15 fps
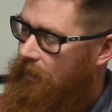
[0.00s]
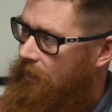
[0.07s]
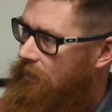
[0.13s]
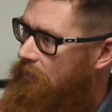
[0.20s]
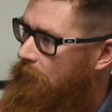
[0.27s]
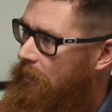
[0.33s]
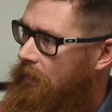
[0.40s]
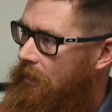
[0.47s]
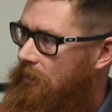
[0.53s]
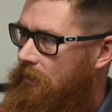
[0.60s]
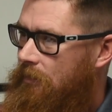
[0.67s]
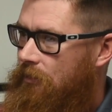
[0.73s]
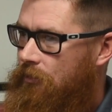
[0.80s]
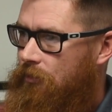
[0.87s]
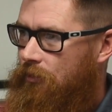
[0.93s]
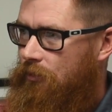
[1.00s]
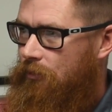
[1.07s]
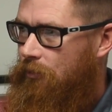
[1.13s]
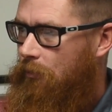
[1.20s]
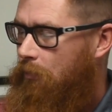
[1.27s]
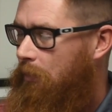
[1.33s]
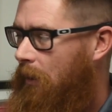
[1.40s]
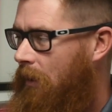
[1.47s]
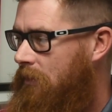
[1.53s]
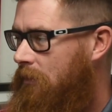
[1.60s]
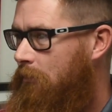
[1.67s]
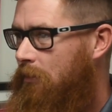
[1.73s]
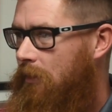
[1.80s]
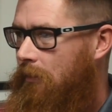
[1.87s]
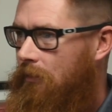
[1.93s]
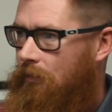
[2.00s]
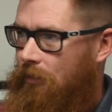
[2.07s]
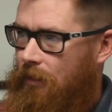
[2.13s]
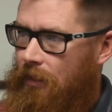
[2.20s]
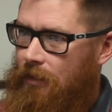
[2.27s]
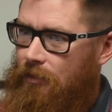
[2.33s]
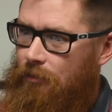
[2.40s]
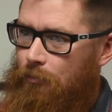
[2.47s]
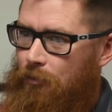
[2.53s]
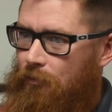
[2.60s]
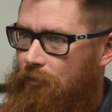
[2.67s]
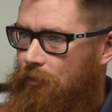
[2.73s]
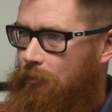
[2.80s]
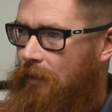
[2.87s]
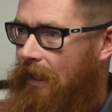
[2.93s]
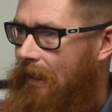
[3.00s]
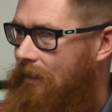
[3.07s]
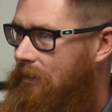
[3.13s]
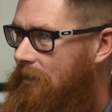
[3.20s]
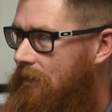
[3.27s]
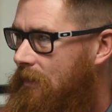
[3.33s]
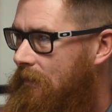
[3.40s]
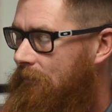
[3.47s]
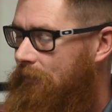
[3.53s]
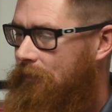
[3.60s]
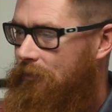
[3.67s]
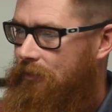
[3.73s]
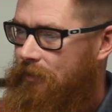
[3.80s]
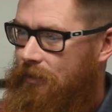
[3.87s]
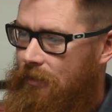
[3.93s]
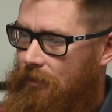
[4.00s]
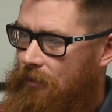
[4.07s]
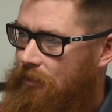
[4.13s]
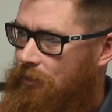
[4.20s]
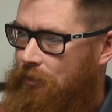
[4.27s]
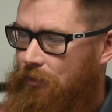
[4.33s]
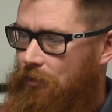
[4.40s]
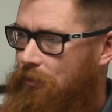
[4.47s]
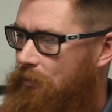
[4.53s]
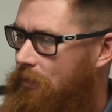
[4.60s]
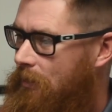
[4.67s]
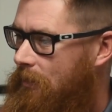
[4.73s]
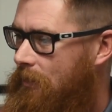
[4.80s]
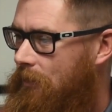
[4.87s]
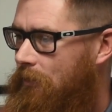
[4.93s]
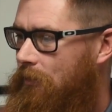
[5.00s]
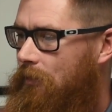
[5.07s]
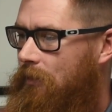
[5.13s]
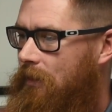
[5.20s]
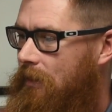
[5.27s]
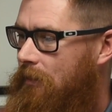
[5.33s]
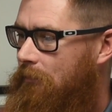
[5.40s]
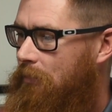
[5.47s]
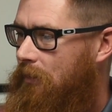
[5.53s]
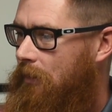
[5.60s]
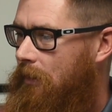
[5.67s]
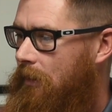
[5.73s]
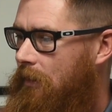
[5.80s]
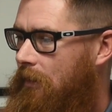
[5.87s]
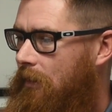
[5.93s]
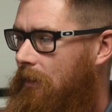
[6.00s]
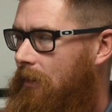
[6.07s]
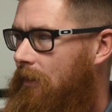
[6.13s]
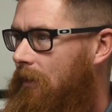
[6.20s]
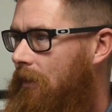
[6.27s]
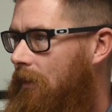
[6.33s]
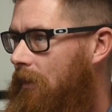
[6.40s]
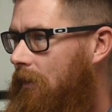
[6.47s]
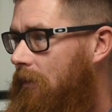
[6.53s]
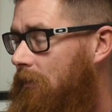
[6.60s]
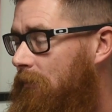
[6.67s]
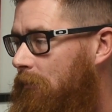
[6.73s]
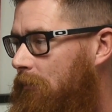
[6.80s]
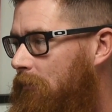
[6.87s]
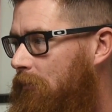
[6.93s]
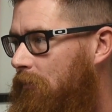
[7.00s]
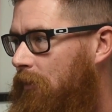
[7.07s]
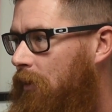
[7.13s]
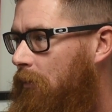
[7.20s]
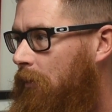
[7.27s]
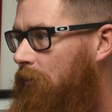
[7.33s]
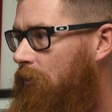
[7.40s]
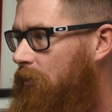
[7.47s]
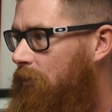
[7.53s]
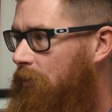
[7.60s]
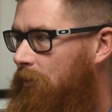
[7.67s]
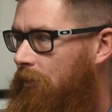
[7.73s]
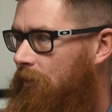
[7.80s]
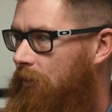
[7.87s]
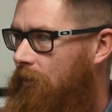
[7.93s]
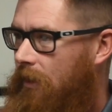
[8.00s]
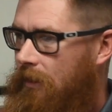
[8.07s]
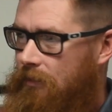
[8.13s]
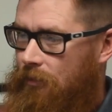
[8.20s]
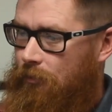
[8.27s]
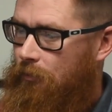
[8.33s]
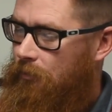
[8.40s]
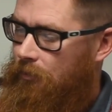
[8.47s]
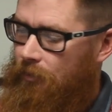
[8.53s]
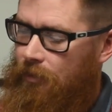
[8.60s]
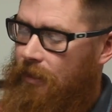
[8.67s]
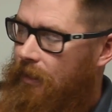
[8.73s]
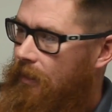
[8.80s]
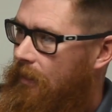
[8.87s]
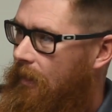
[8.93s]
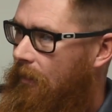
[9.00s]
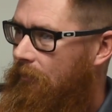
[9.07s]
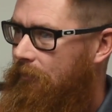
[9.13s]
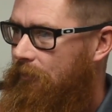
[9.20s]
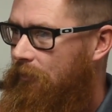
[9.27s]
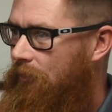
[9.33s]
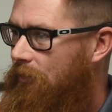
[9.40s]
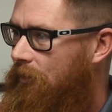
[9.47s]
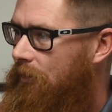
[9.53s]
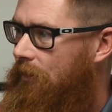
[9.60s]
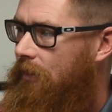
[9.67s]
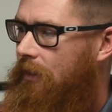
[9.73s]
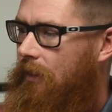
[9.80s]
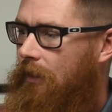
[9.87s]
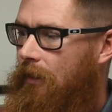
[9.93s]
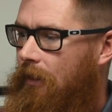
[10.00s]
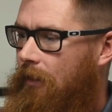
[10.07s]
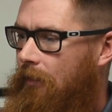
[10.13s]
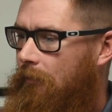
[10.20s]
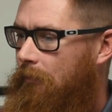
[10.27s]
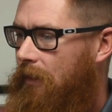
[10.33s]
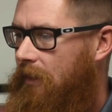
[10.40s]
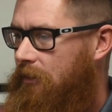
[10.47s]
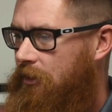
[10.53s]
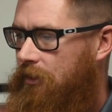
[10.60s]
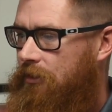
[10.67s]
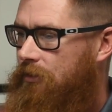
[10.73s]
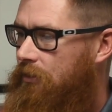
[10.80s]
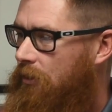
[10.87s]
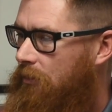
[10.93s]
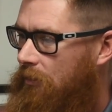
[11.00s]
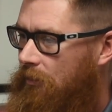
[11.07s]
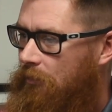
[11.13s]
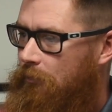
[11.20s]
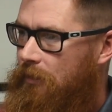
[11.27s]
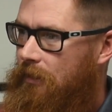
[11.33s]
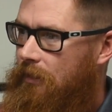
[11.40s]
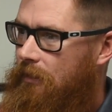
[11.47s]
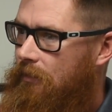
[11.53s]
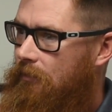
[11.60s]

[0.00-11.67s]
eat some innings in the circle, possibly looking to move her back to the infield. She's a utility girl that can play. We recruited her as a corner and an outfielder, and she's thrown a little bit